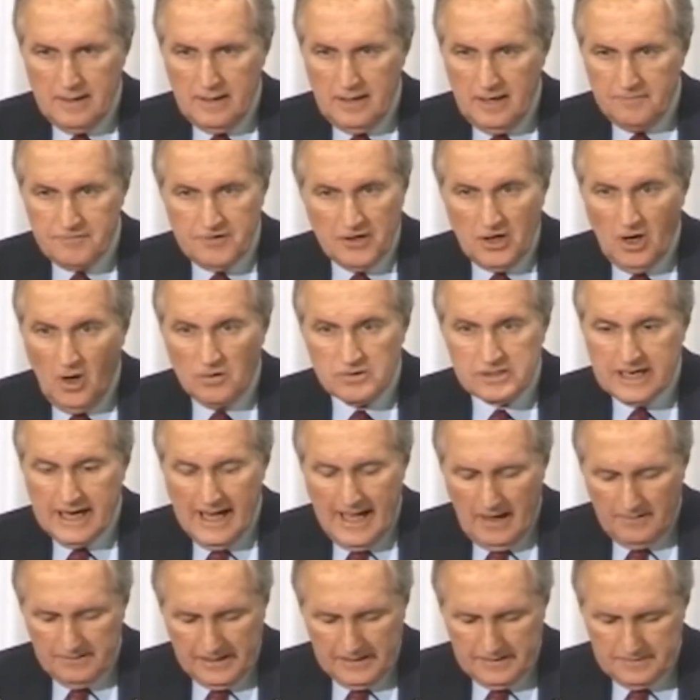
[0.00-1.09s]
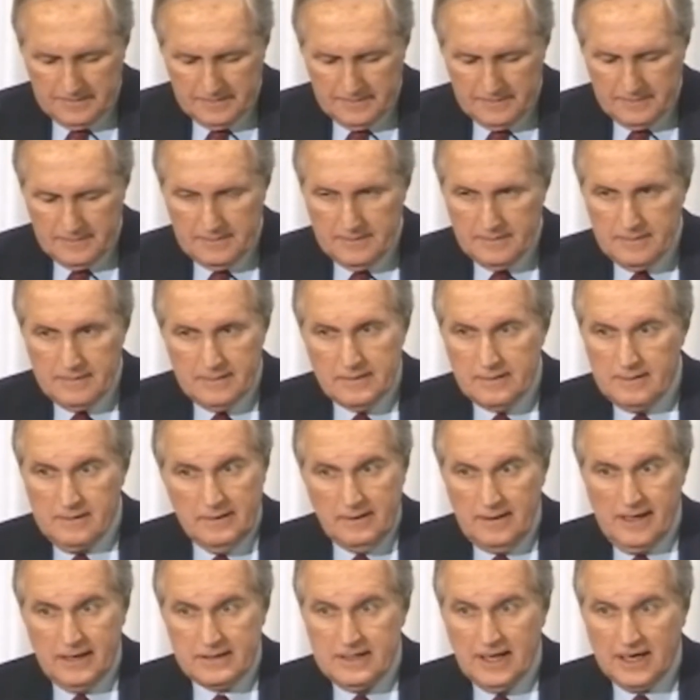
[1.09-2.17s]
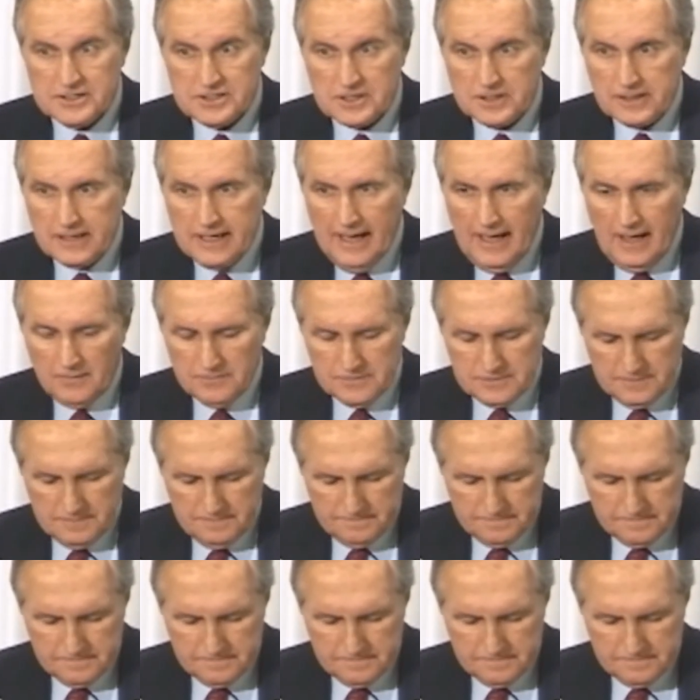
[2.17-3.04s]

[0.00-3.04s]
if you don't count it, it doesn't count.